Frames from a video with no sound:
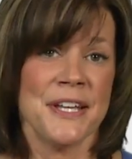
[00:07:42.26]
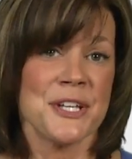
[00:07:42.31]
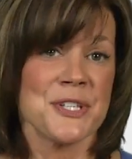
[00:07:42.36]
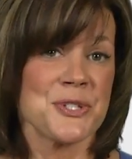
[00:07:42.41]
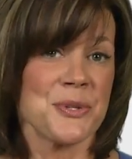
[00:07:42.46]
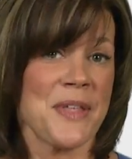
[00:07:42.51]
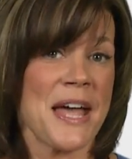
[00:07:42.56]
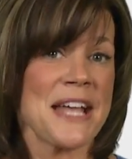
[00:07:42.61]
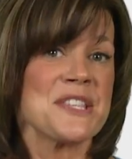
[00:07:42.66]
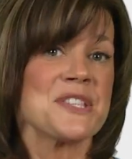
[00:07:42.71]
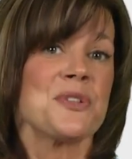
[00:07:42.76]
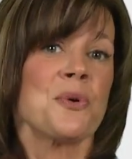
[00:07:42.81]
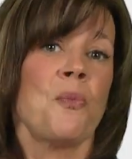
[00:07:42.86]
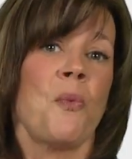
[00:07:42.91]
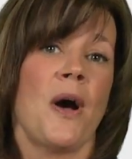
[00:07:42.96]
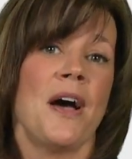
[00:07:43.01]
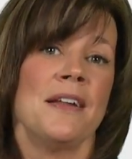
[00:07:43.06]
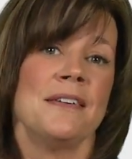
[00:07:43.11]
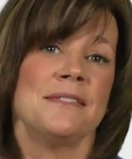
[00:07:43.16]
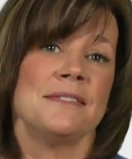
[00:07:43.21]
So that's the
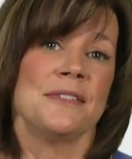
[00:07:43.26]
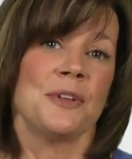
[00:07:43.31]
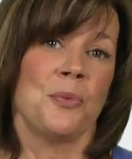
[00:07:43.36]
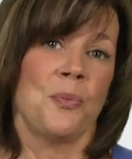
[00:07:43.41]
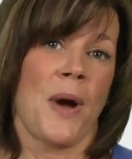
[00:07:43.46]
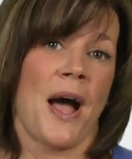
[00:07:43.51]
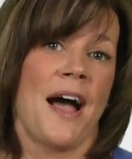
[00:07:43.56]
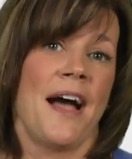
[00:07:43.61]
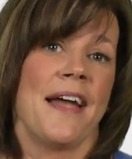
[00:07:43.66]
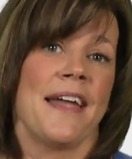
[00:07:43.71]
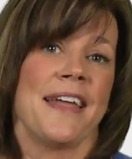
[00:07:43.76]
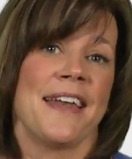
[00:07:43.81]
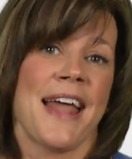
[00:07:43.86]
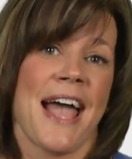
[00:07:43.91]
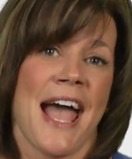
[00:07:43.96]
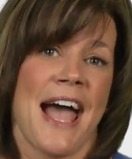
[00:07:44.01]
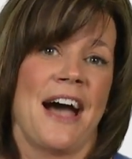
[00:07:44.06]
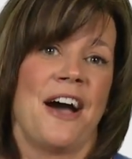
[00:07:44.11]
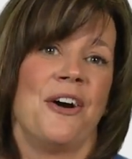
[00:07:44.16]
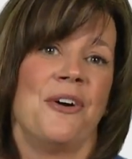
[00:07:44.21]
what, the why, and
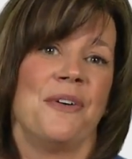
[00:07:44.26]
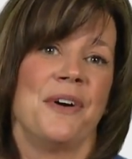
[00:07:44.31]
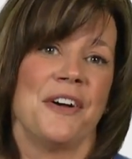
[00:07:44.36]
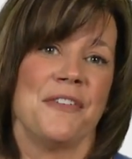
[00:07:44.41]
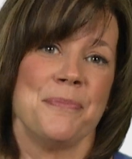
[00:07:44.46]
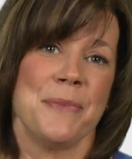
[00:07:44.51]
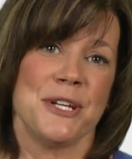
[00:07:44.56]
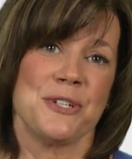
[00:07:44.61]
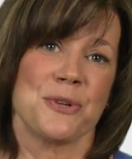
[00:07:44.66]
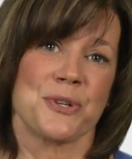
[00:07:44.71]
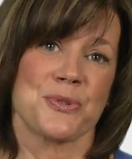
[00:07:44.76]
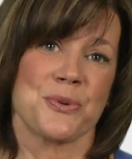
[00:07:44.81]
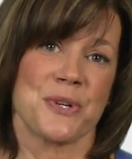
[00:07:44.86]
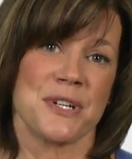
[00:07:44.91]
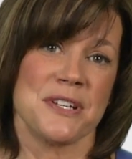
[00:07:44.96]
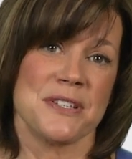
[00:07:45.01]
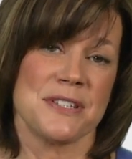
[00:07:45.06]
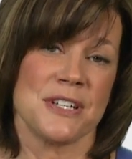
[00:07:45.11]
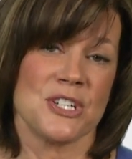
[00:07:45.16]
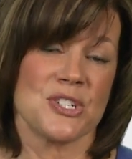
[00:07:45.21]
how of matrix
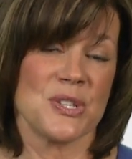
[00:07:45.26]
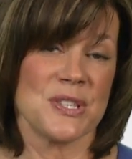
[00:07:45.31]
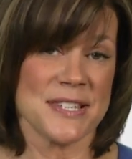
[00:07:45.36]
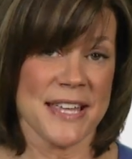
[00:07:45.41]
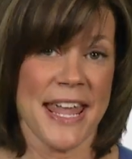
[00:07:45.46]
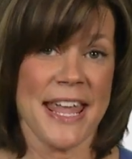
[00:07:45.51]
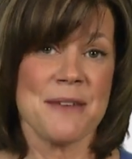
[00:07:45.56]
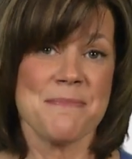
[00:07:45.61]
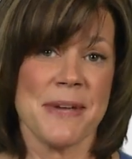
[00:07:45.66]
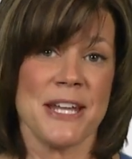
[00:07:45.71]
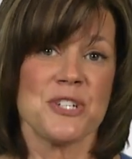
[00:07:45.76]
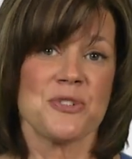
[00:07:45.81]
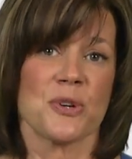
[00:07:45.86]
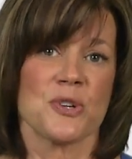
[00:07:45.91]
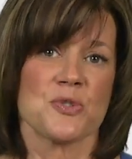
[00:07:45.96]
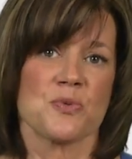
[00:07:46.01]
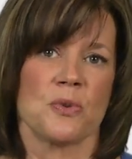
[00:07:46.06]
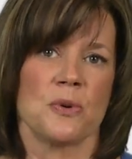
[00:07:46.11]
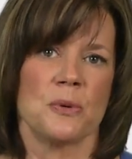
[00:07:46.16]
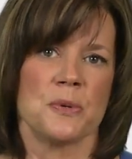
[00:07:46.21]
organizations and
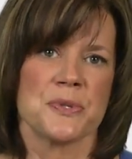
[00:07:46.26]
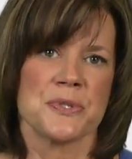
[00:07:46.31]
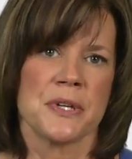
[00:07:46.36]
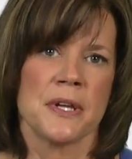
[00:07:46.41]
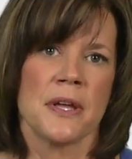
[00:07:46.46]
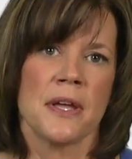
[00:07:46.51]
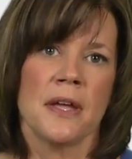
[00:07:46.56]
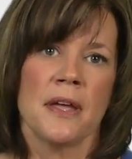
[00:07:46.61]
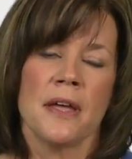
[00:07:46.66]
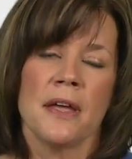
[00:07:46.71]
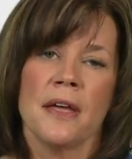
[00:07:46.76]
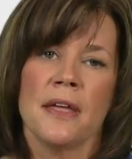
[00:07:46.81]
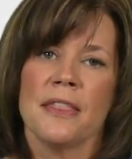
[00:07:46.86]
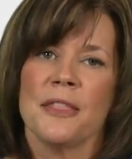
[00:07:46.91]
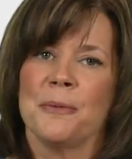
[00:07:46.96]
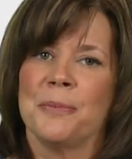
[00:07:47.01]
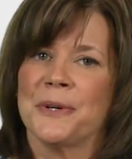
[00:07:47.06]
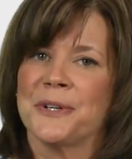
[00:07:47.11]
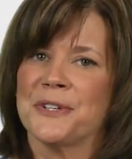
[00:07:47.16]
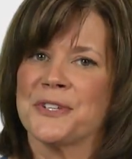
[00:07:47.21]
matrix roles.
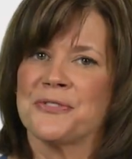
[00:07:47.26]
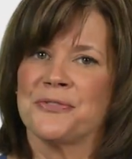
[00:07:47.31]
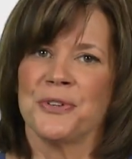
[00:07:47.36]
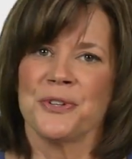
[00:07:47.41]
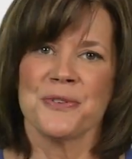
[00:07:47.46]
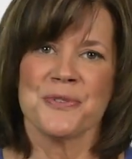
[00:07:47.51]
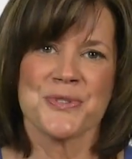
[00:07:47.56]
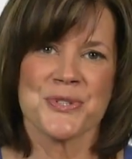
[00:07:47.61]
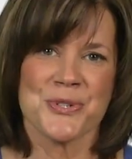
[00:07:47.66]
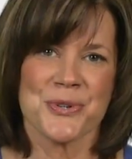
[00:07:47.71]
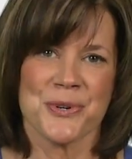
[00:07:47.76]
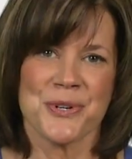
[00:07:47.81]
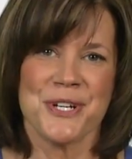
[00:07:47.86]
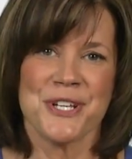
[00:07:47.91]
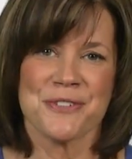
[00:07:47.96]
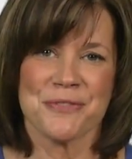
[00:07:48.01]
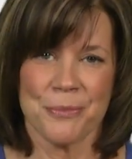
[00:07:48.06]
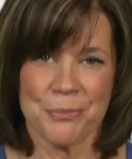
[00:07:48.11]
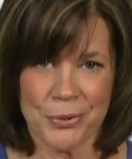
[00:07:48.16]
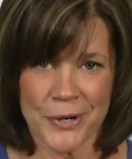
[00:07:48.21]
The book is full of
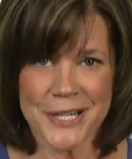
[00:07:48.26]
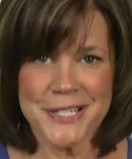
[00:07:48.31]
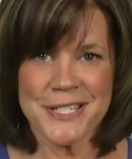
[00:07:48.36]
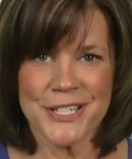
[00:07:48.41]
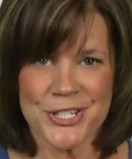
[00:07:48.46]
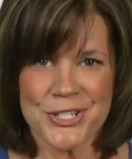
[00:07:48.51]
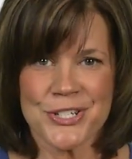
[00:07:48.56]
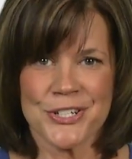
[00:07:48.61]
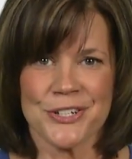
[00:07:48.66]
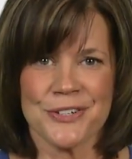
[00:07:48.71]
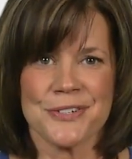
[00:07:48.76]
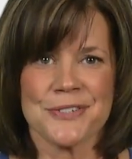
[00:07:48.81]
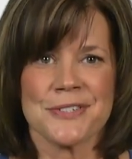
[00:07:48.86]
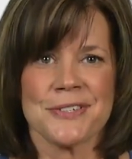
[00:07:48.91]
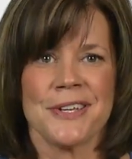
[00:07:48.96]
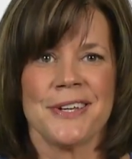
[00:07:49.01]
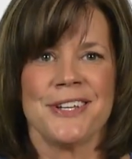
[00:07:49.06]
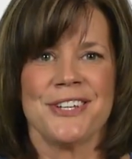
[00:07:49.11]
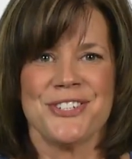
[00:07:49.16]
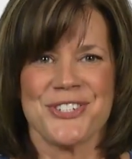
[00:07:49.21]
stories from
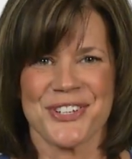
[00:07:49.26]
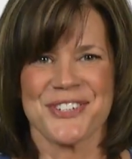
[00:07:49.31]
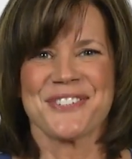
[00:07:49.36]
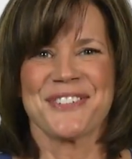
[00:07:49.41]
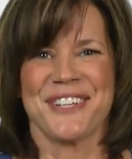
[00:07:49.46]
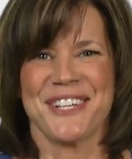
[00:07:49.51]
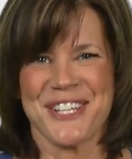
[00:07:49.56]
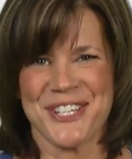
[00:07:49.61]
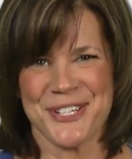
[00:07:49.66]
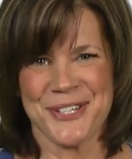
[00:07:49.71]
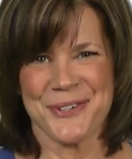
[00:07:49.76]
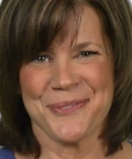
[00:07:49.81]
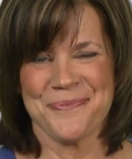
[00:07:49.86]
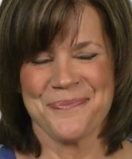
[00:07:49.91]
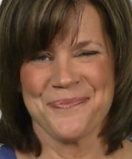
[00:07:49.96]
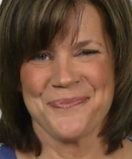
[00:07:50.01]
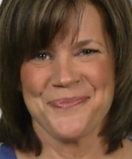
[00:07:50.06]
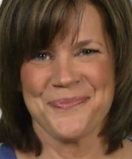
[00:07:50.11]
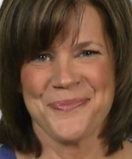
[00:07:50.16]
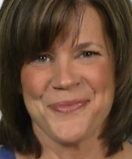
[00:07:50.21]
practitioners just like you.
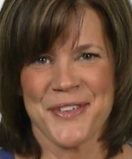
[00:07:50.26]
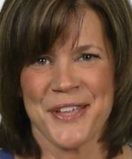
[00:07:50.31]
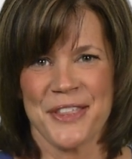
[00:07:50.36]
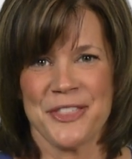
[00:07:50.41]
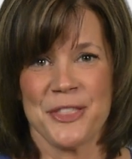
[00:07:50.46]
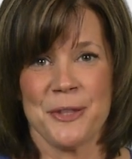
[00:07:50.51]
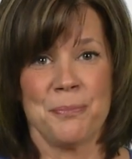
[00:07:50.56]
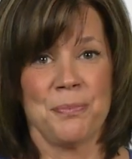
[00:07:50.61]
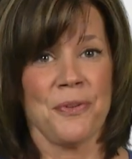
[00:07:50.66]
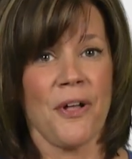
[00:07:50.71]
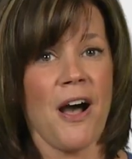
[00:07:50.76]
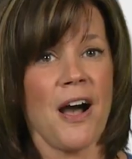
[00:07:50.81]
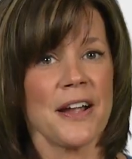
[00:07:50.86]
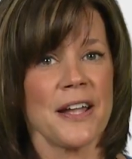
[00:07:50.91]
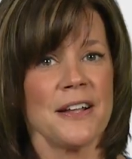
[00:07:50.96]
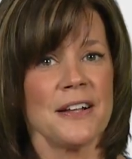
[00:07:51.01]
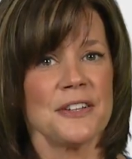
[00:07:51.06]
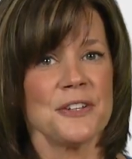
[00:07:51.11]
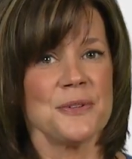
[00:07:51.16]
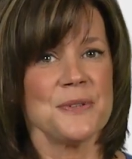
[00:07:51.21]
The
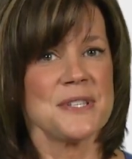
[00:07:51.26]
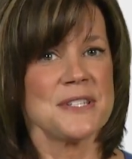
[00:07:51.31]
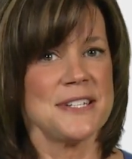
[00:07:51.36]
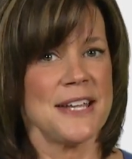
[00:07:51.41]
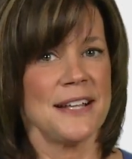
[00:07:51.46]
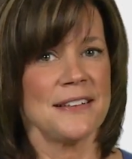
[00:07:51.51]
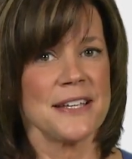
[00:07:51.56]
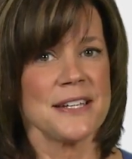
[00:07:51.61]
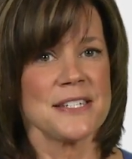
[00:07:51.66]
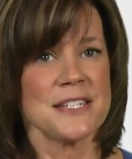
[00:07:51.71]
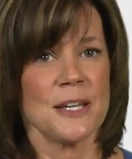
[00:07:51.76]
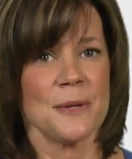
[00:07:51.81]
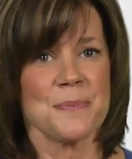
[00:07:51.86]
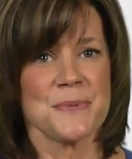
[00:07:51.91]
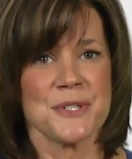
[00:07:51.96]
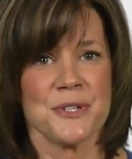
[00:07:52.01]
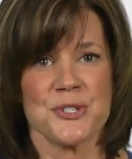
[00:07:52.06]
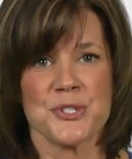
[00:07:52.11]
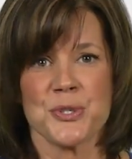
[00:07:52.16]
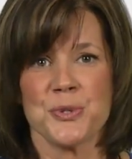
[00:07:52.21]
blog includes daily
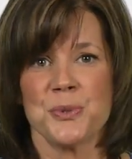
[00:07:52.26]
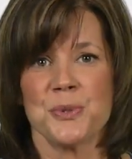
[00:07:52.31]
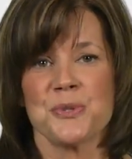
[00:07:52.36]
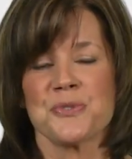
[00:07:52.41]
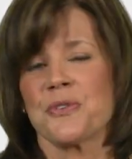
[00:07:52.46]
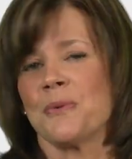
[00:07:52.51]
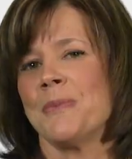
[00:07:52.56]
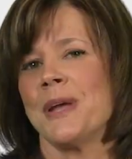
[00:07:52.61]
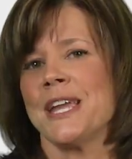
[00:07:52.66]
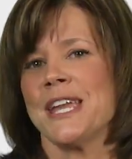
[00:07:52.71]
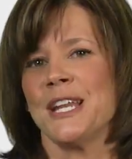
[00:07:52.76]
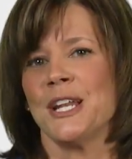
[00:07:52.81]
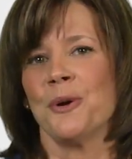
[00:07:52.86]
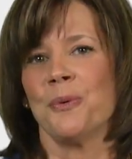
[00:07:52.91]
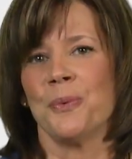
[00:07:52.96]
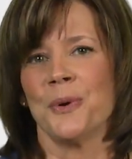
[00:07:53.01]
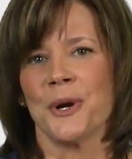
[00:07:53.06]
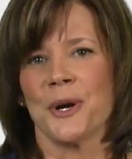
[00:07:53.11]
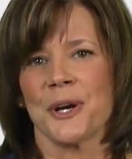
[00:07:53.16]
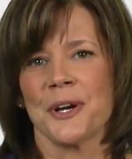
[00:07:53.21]
tips and tools for making
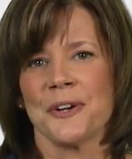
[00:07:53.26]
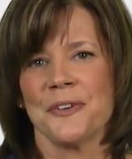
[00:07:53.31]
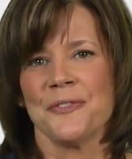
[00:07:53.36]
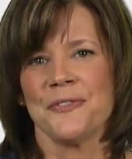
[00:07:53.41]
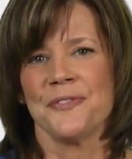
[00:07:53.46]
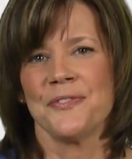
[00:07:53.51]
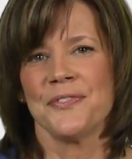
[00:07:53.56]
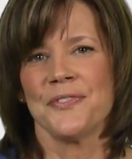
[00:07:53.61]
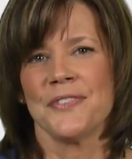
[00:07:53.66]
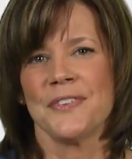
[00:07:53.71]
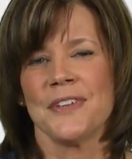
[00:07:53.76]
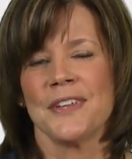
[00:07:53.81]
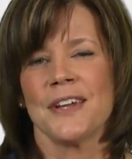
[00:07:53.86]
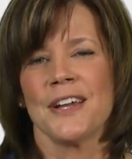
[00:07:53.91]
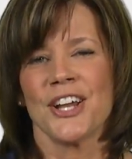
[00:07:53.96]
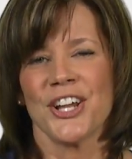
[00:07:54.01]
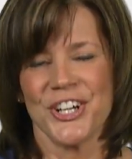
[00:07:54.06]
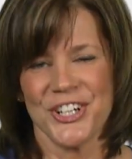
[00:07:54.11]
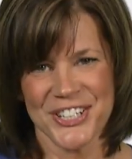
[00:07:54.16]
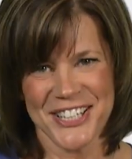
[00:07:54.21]
it work.
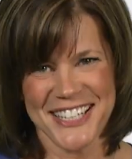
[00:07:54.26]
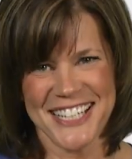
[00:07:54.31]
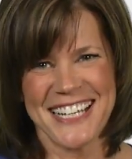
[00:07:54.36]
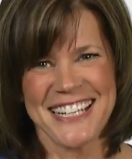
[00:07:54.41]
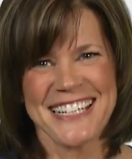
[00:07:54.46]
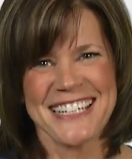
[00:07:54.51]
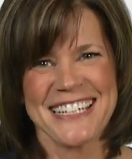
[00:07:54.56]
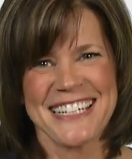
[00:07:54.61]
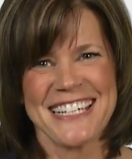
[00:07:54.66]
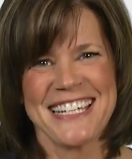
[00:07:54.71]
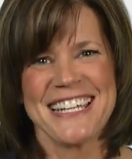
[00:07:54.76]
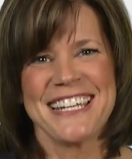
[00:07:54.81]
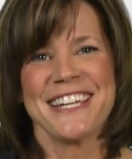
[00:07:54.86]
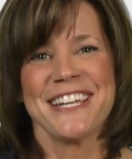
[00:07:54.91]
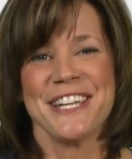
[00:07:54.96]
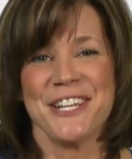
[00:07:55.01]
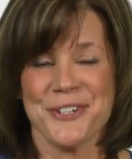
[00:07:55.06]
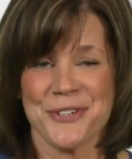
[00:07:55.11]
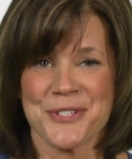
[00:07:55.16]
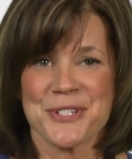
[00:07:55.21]
Good luck.
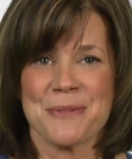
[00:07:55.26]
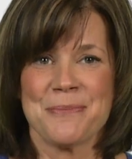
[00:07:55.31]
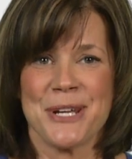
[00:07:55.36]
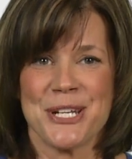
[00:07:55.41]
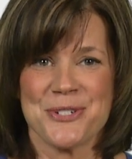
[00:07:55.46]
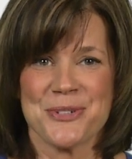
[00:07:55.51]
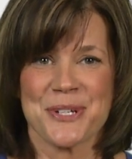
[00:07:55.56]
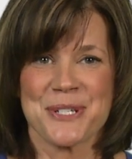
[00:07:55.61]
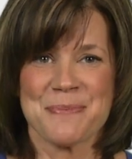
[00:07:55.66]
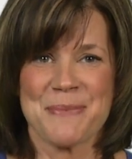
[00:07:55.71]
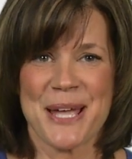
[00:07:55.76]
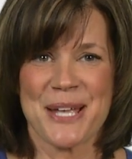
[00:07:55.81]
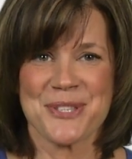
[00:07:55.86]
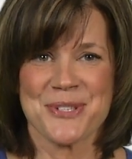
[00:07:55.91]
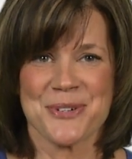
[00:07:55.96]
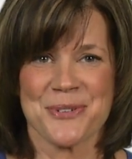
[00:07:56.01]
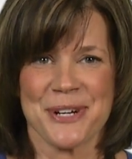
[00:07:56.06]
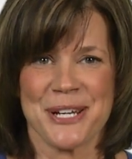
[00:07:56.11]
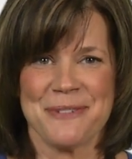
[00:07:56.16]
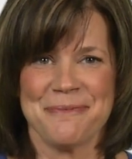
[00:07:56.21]
Here's to matrix
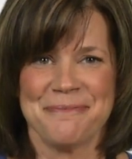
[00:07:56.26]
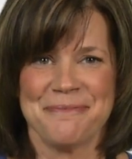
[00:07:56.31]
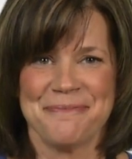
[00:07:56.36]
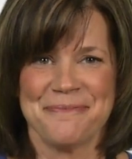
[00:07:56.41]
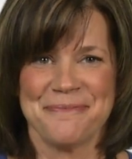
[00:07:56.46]
mastery.